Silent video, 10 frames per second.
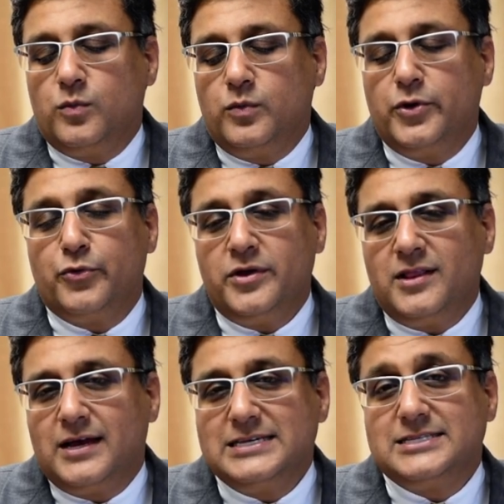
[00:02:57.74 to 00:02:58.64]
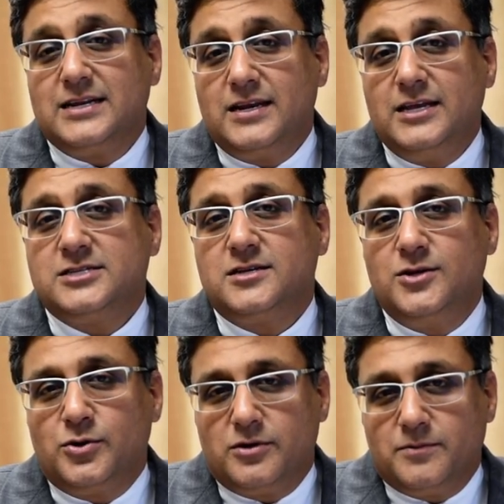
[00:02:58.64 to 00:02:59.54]
We realized that in Eastern
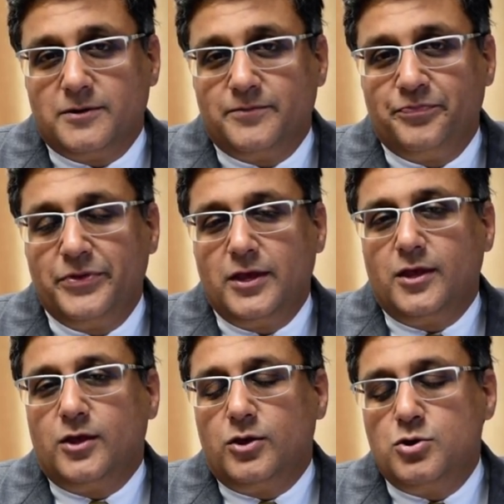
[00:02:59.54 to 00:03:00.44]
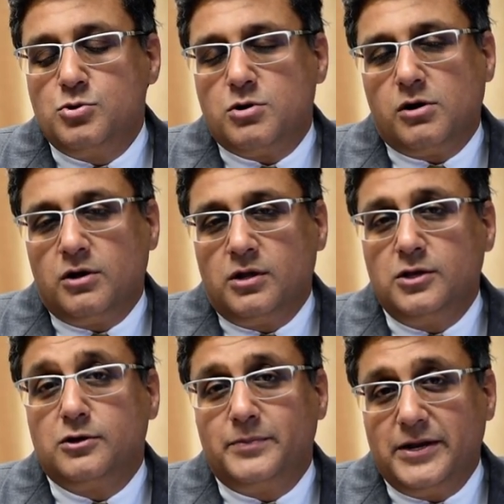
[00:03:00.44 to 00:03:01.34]
Europe, you call
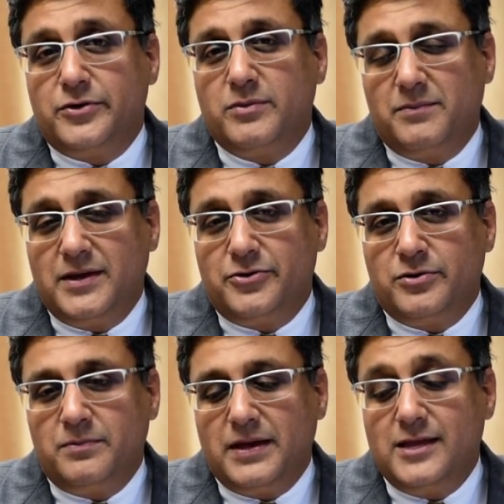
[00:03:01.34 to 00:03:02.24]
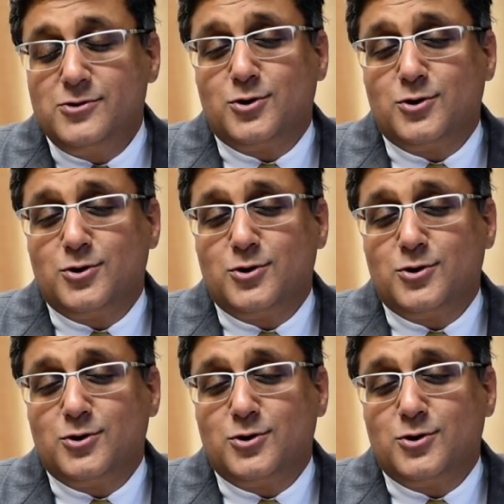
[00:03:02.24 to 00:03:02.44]
your bedroom a bedroom and you